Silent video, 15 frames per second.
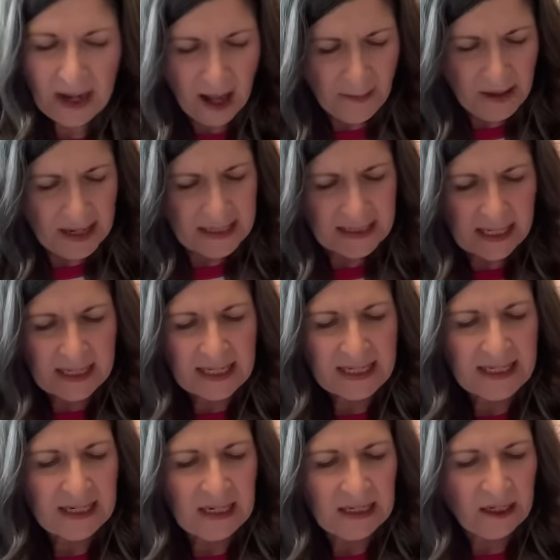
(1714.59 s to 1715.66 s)
I'm going to dunk it
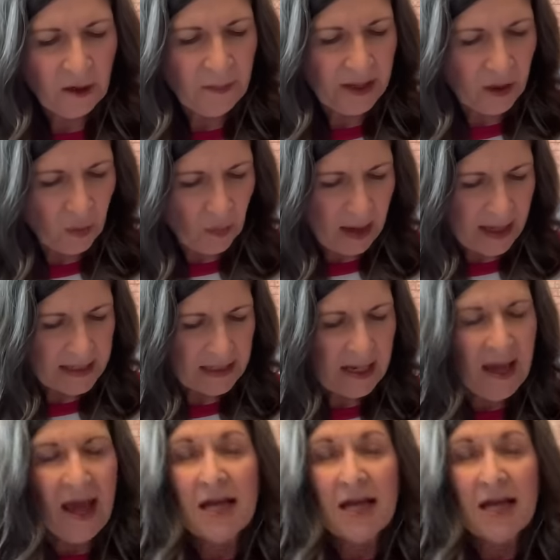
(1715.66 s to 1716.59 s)
in a little bit of RIT.